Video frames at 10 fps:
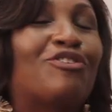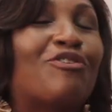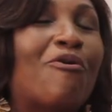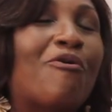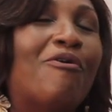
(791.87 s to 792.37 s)

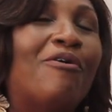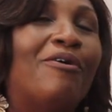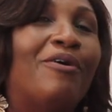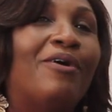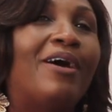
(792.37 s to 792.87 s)
So
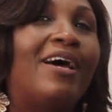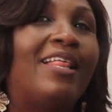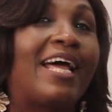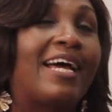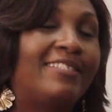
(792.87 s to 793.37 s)

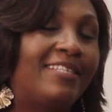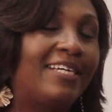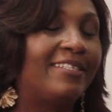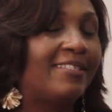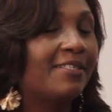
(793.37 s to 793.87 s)
like I
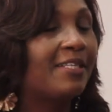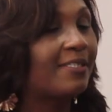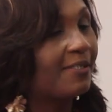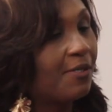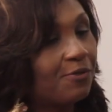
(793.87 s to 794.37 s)
said, it's still a
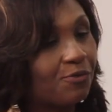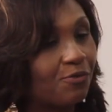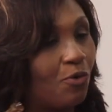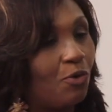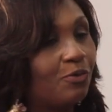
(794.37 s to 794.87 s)
sales
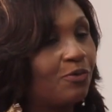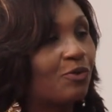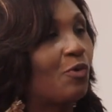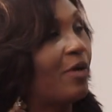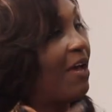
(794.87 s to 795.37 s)
role, mm -hmm.
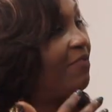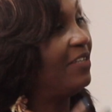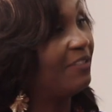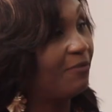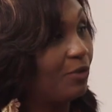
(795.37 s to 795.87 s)
so mm-hmm. we
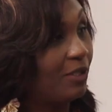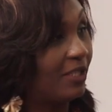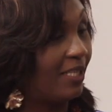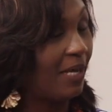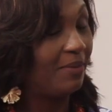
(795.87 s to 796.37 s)
have individual.
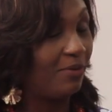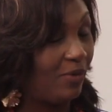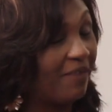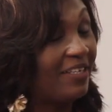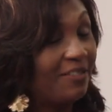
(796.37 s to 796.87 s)
I mean,
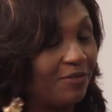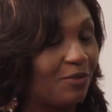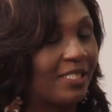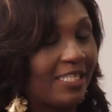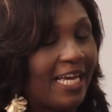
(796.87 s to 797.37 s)
we have
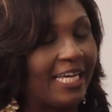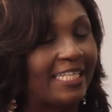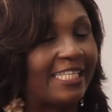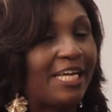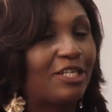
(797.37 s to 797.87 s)
individual yeah.
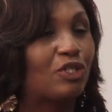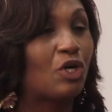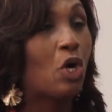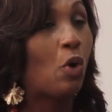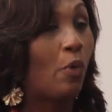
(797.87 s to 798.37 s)
targets. And
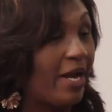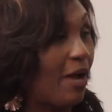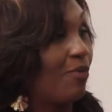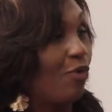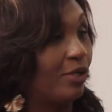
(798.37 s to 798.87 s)
when
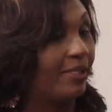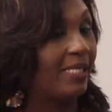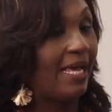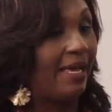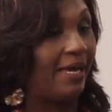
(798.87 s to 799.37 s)
I was,
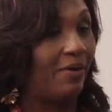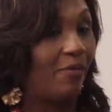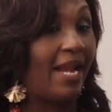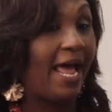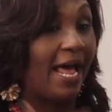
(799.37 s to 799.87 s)

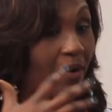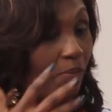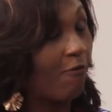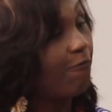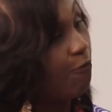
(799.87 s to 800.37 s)
when I had a
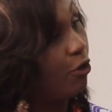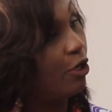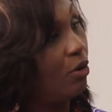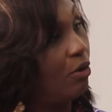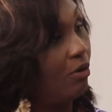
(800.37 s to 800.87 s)

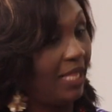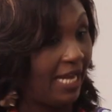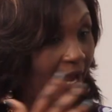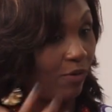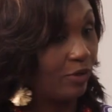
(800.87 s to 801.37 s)
portfolio
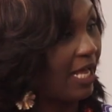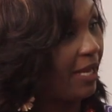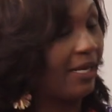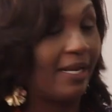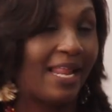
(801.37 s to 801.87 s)
that I was
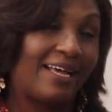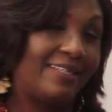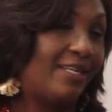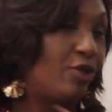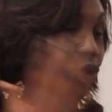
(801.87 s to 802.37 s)
handling, like
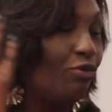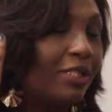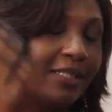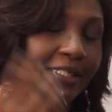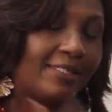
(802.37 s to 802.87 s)
I said,
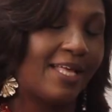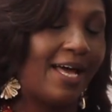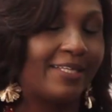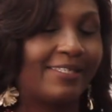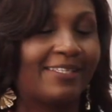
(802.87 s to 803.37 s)
shooting the
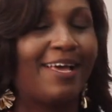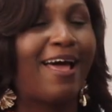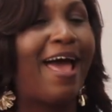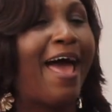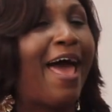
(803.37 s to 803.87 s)
stars,
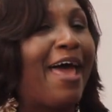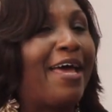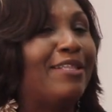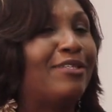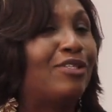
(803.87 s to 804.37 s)
mm.
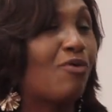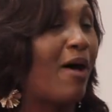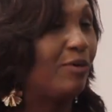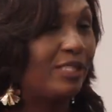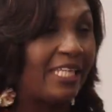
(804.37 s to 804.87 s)
and so
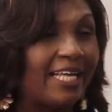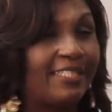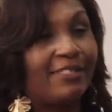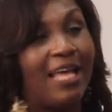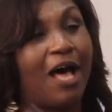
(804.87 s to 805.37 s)
I would
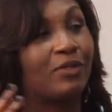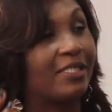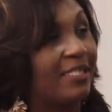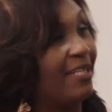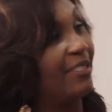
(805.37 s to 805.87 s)
get
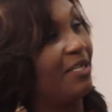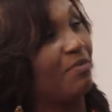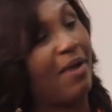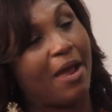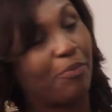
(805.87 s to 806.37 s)

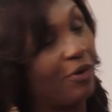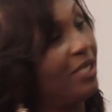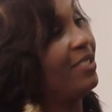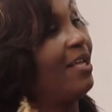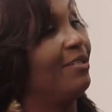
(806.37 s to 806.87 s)
outstanding. My
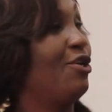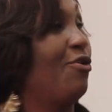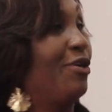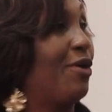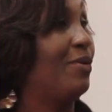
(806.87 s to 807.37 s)
appraisal
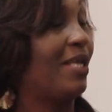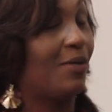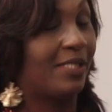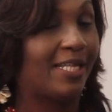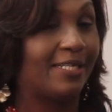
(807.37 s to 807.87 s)
year on year was
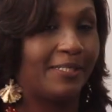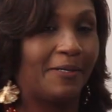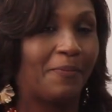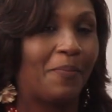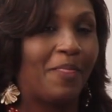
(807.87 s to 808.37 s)

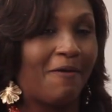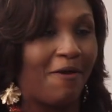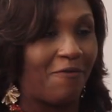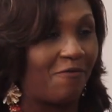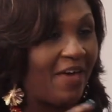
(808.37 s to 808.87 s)
outstanding.
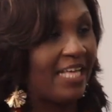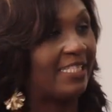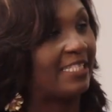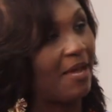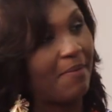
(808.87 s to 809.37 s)

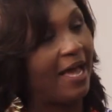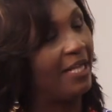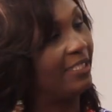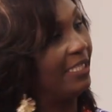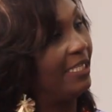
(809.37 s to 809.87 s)
First time I
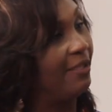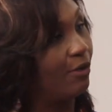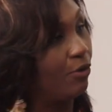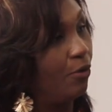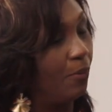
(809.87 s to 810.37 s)
had to lead
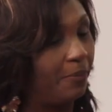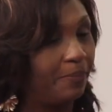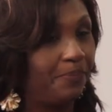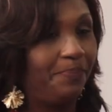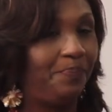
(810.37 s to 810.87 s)
the group,
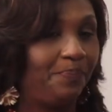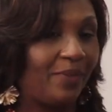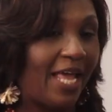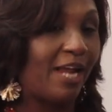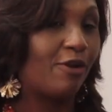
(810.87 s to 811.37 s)

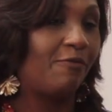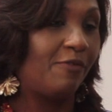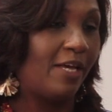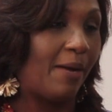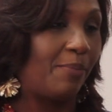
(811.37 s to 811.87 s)
end
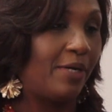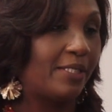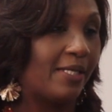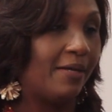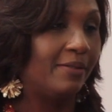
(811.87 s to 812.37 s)
of year
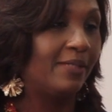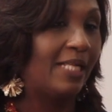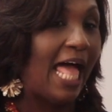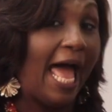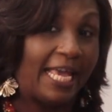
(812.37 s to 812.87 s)
appraisal,
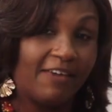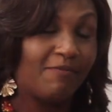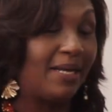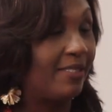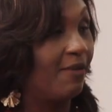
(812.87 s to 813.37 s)
I gave
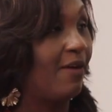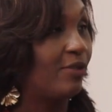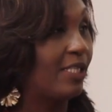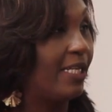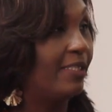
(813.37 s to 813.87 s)
myself
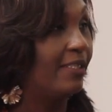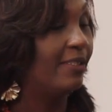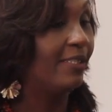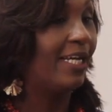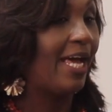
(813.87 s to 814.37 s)

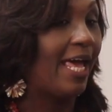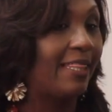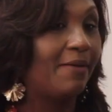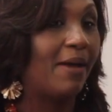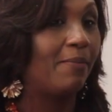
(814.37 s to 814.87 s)
outstanding,
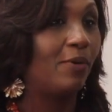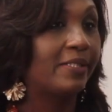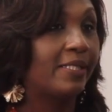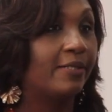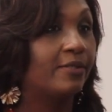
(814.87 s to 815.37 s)
and then my
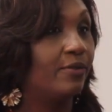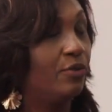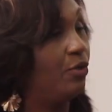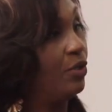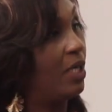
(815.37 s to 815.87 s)
boss said,
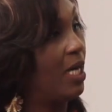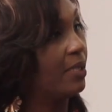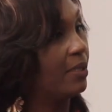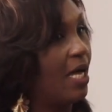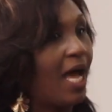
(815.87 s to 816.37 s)
"No, you
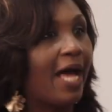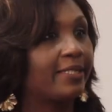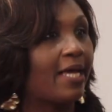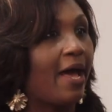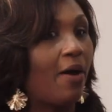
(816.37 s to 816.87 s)
can't." I
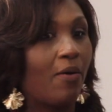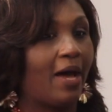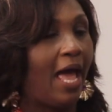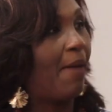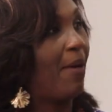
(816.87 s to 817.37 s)
said, "How?
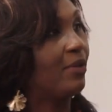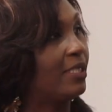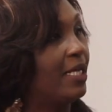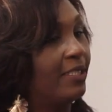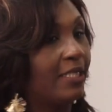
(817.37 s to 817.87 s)
I'm
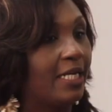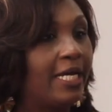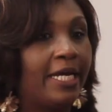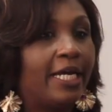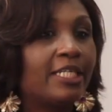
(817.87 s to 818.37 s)
outstanding."
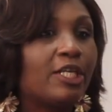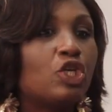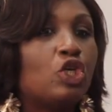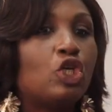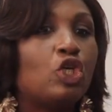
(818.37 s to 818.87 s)
He
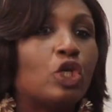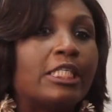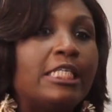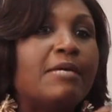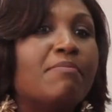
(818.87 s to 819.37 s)
said, "Your
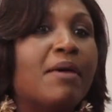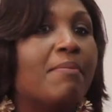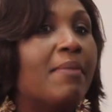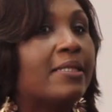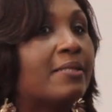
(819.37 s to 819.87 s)
team
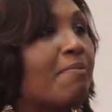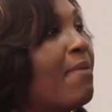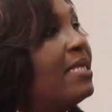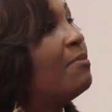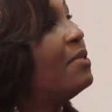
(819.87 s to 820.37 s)
members
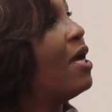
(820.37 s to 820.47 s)
must be